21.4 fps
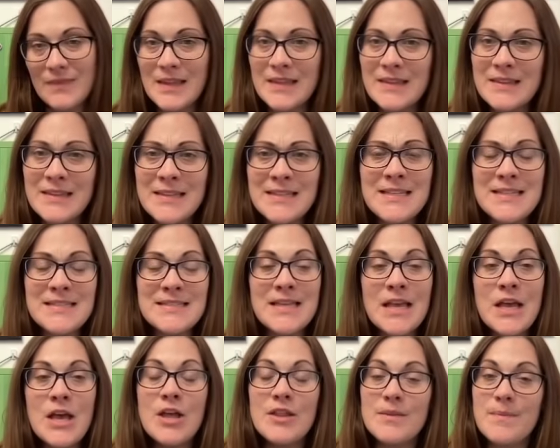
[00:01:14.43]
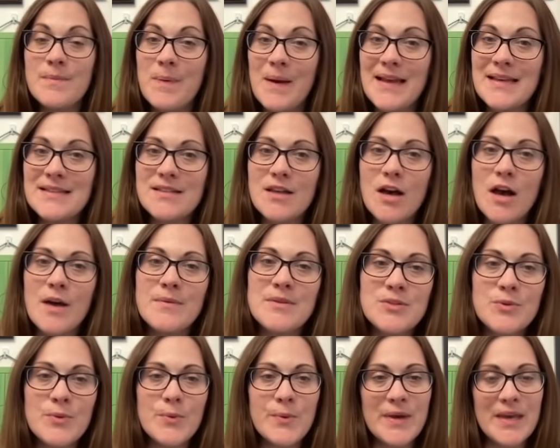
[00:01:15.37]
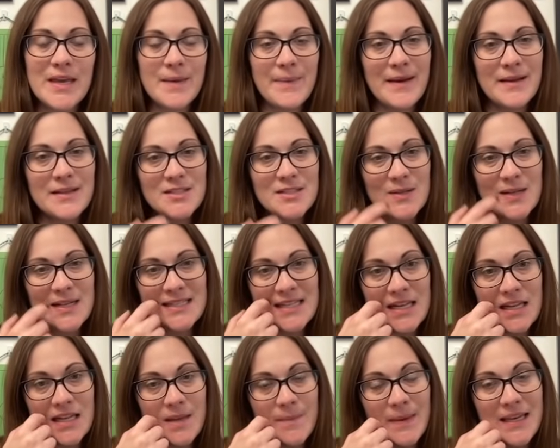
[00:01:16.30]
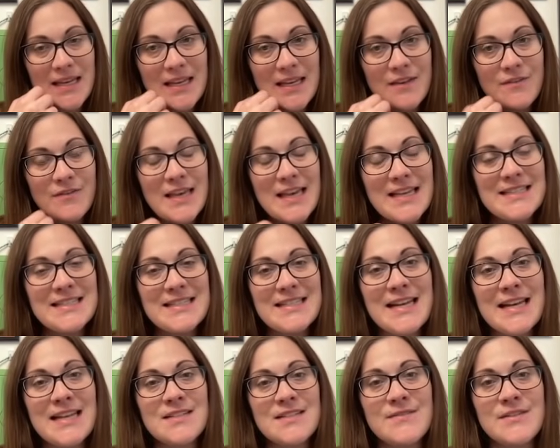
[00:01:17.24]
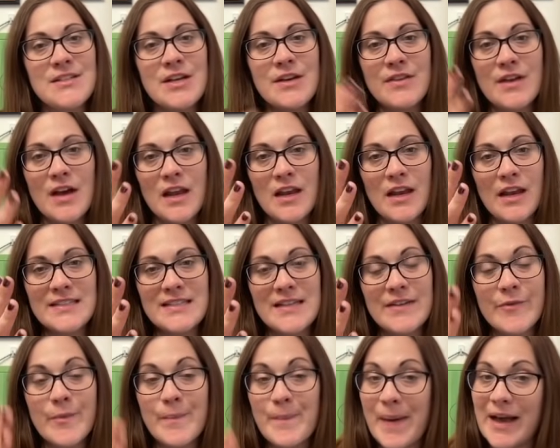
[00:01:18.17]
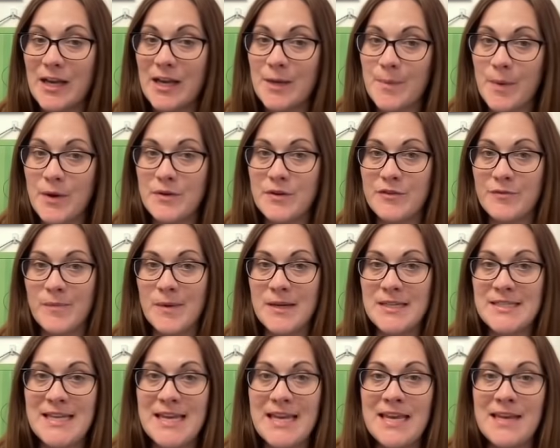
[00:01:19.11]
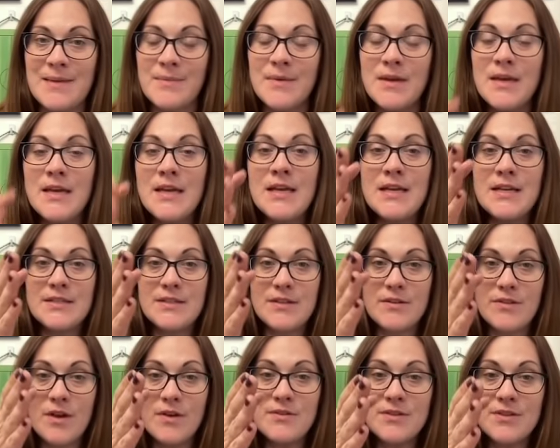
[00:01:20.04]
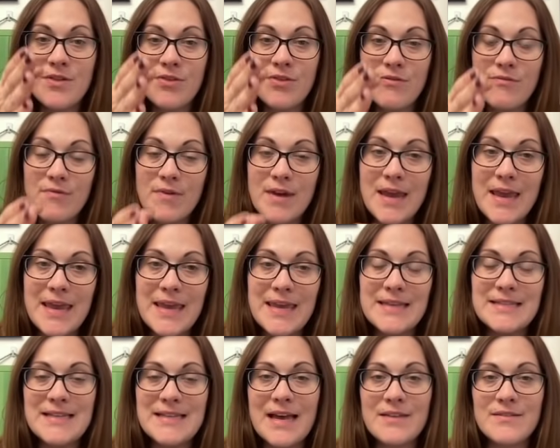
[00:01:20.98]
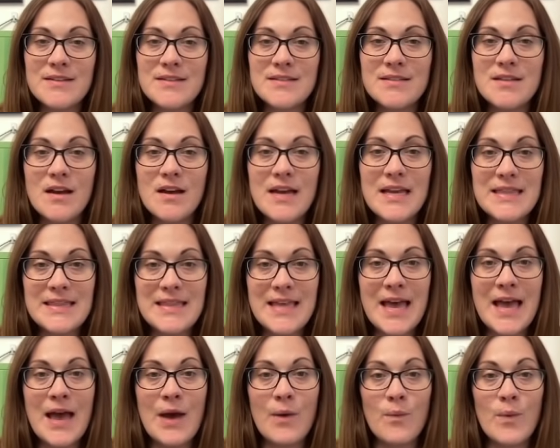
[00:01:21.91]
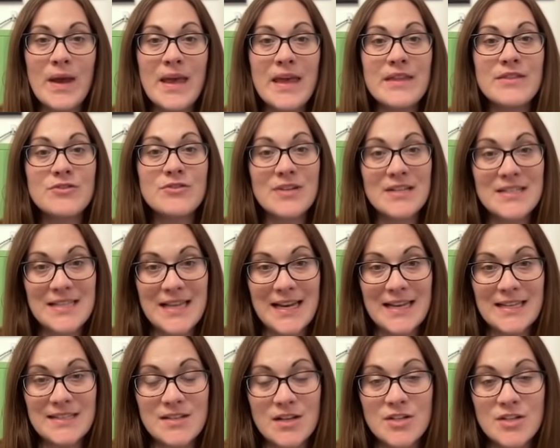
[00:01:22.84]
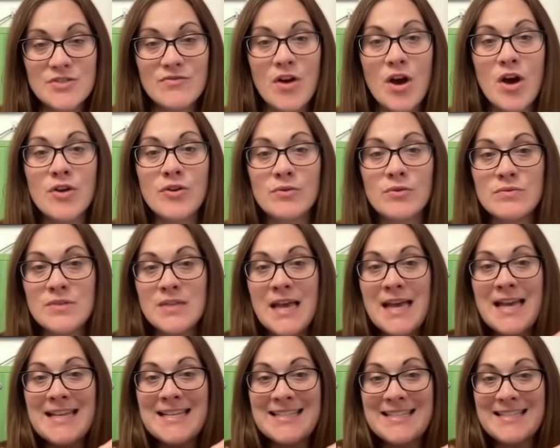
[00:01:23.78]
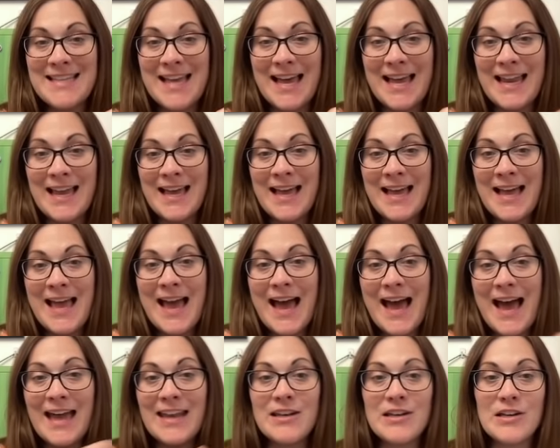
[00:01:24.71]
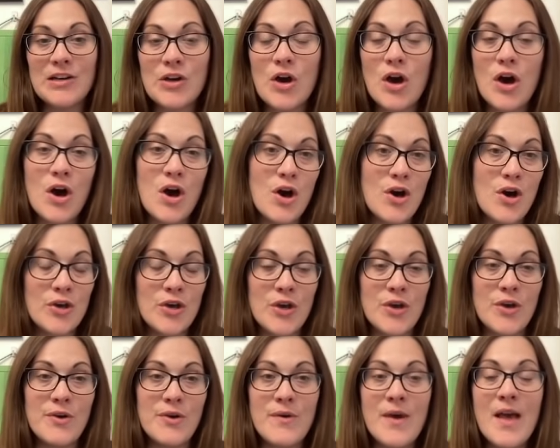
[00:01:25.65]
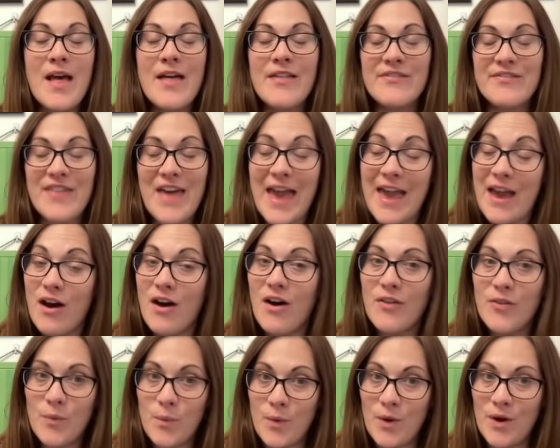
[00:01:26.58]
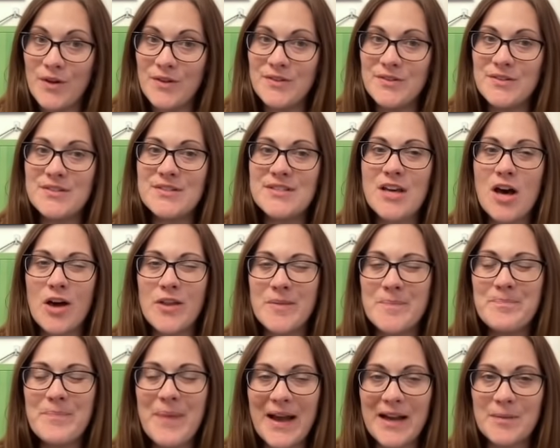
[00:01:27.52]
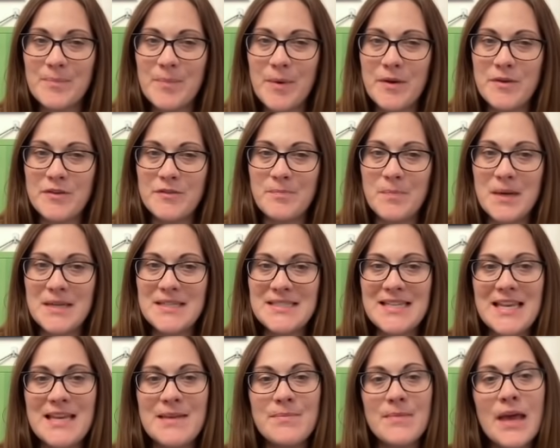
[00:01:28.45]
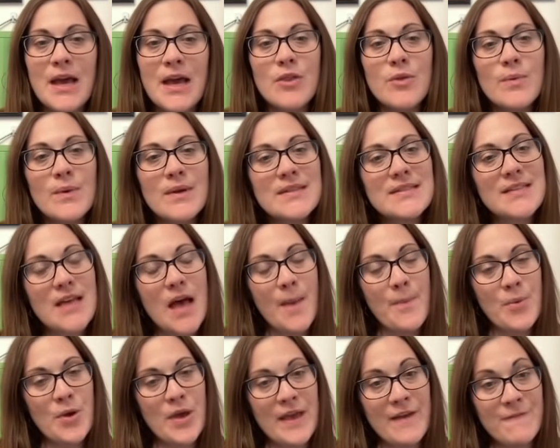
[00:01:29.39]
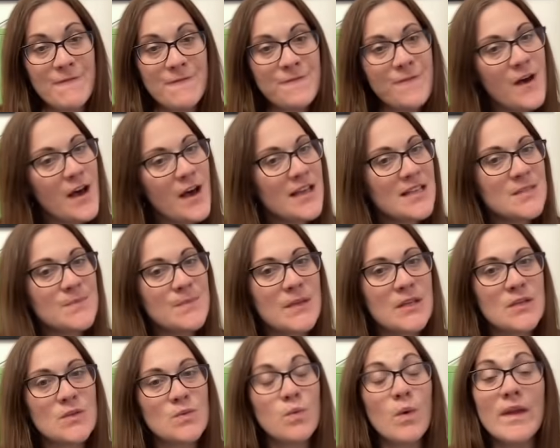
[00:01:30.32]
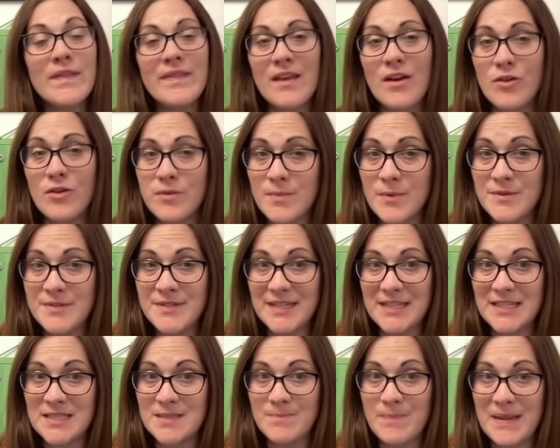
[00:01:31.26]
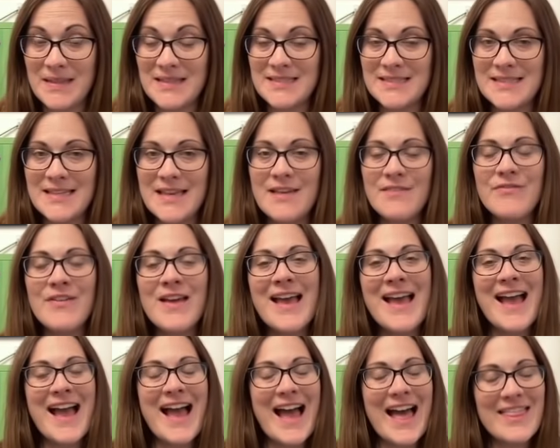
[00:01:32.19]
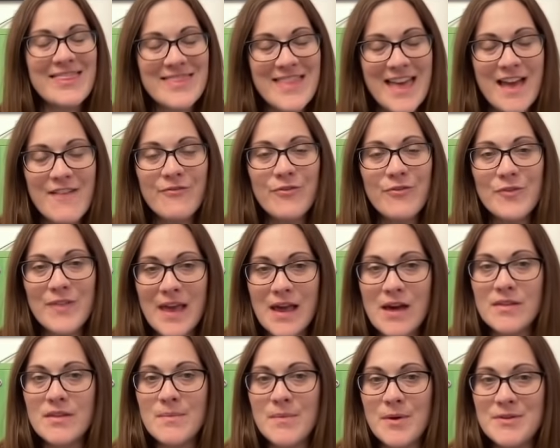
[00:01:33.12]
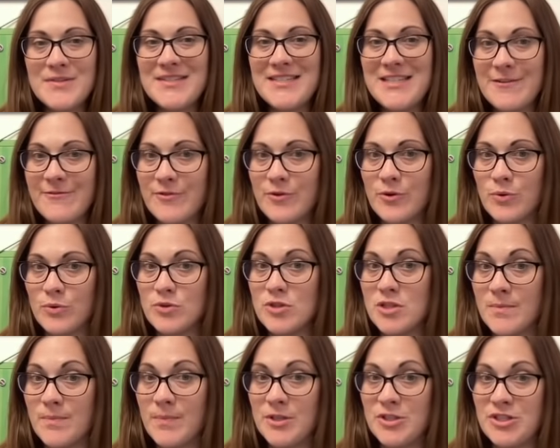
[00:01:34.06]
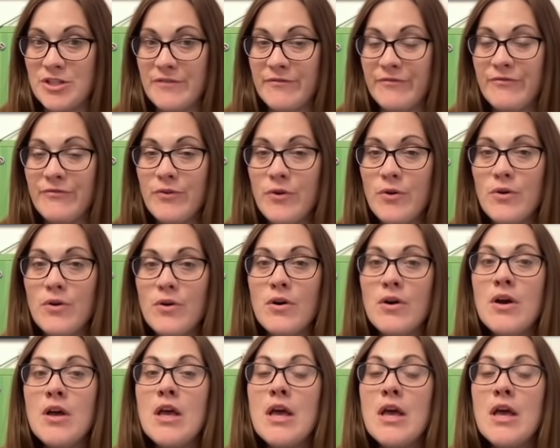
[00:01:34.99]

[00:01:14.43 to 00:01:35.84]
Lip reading: This is the players that I was talking about. So I said at the beginning of yesterday's video that I like to have a backbone of my team. So those three down the side there with Trent Alexander-Arnold, Salah and Lukaku, they are the ones that are the backbone of my team. They are the ones that I put in first because one, they are the most expensive and therefore they are the most difficult to budget for.